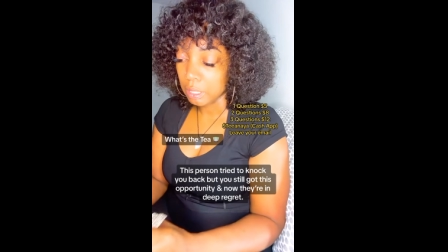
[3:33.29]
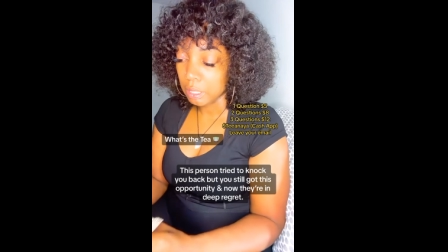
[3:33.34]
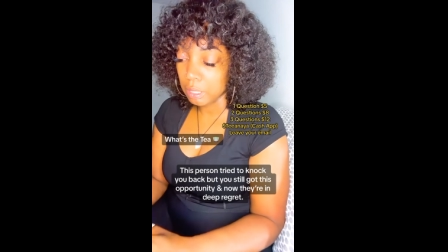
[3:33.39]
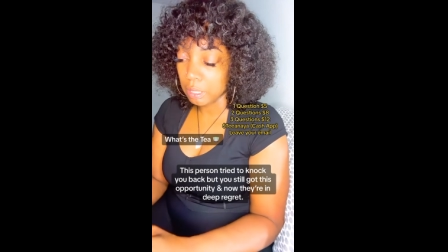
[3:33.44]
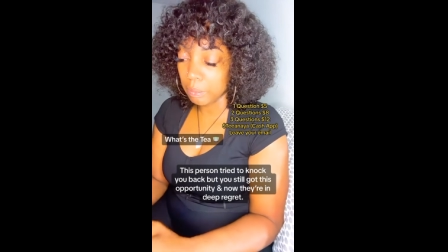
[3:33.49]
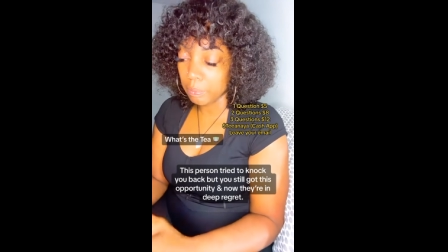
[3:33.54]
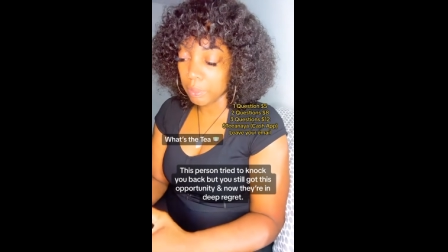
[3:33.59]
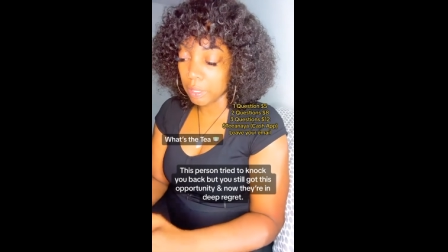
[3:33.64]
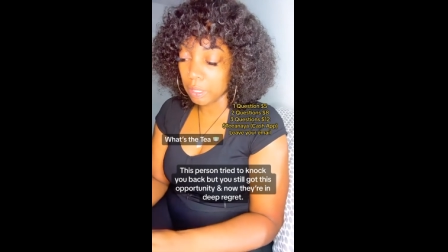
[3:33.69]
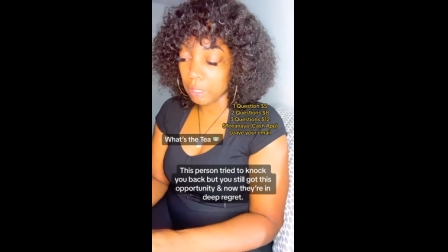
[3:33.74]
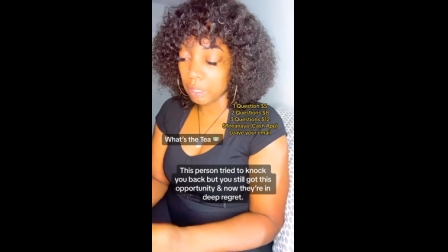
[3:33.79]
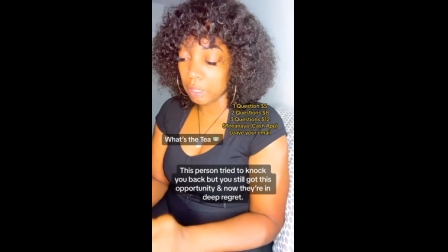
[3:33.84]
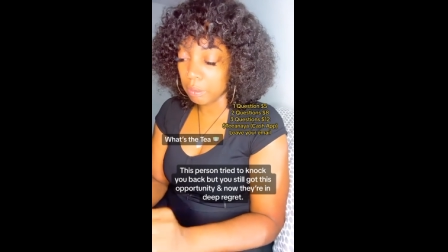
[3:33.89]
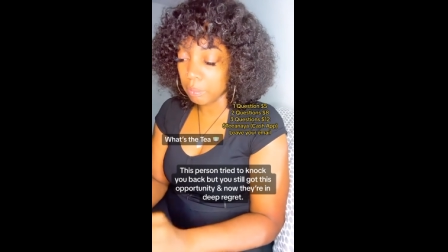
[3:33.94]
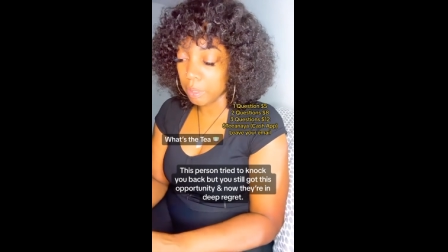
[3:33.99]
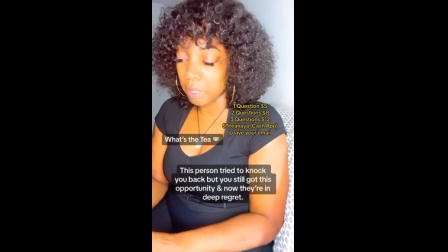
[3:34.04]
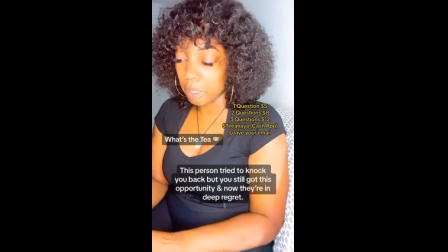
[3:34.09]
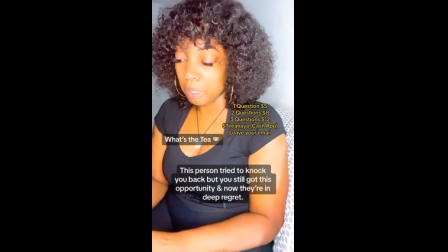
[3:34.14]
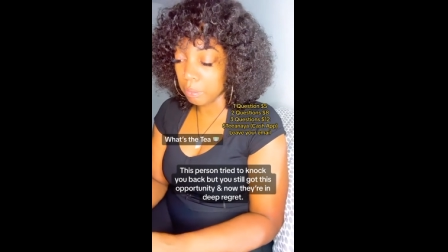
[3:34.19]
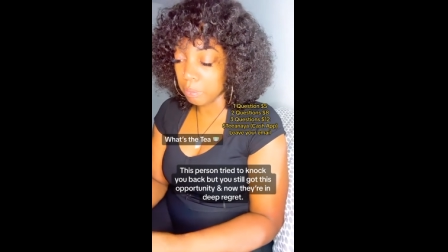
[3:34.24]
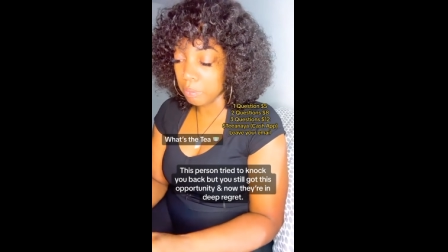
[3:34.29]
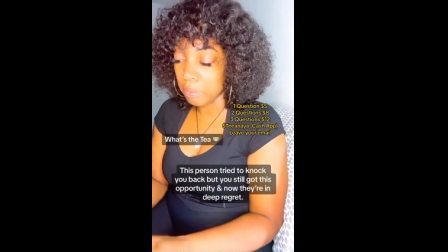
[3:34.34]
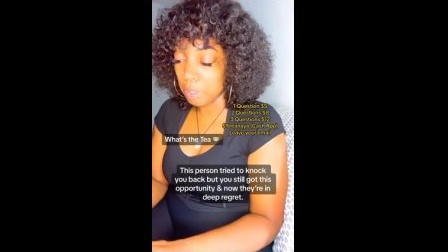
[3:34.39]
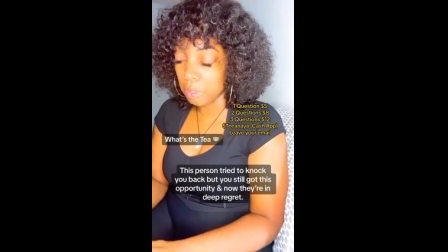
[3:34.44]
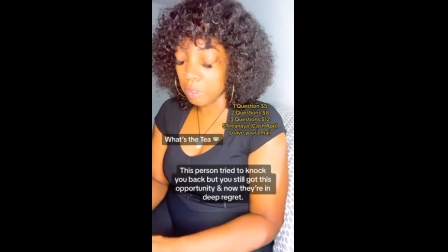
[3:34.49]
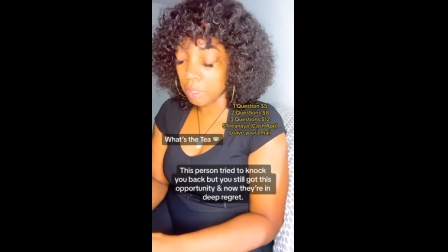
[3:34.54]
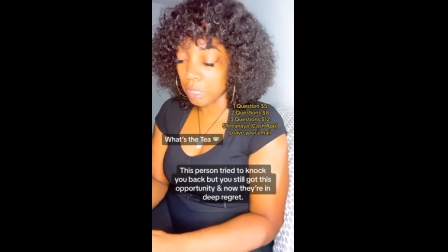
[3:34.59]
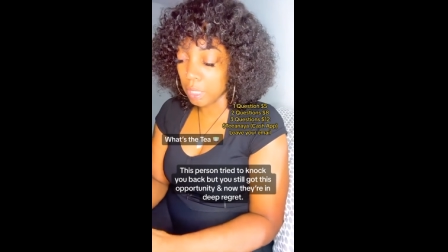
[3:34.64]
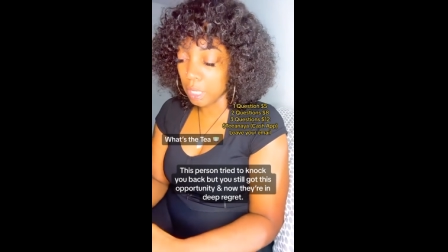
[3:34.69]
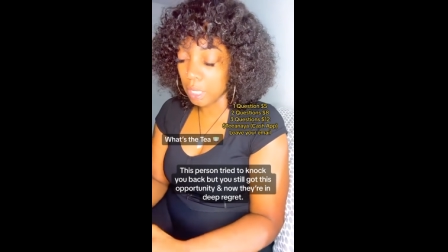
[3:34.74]
Something could have been
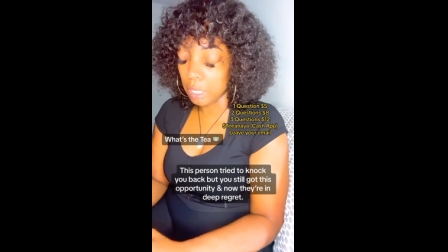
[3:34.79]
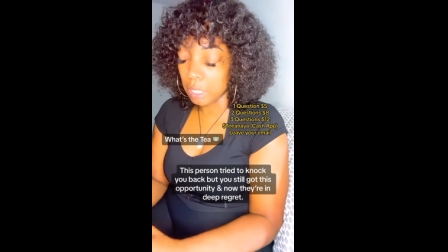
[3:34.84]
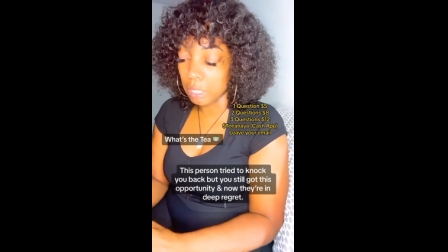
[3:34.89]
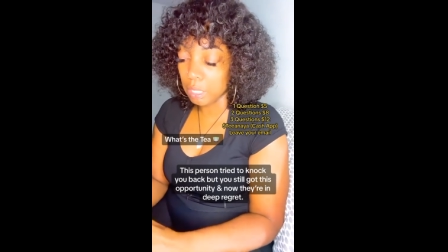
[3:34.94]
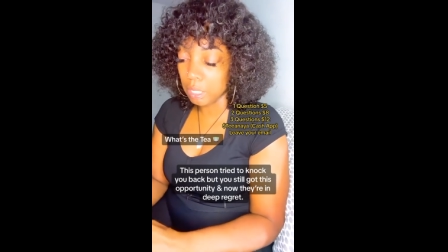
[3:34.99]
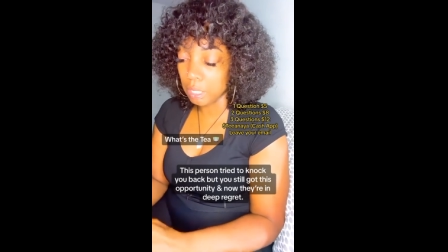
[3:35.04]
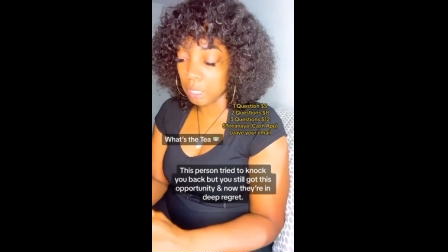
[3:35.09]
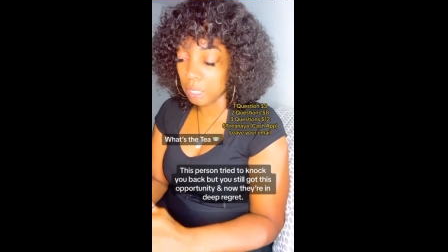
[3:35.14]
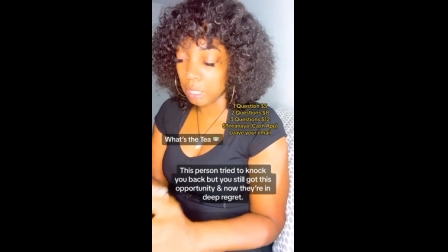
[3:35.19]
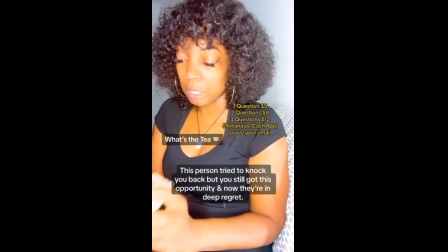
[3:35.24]
communicated.